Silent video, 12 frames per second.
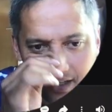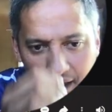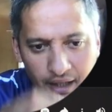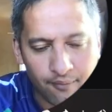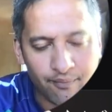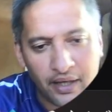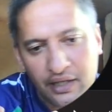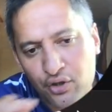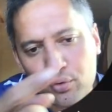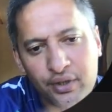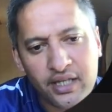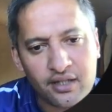But
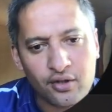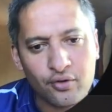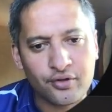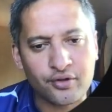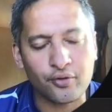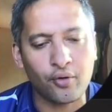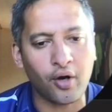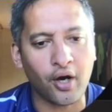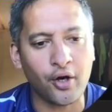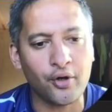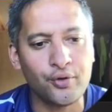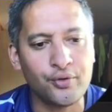you'll get used to your
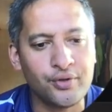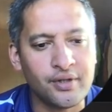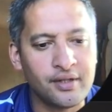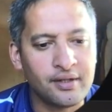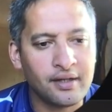own.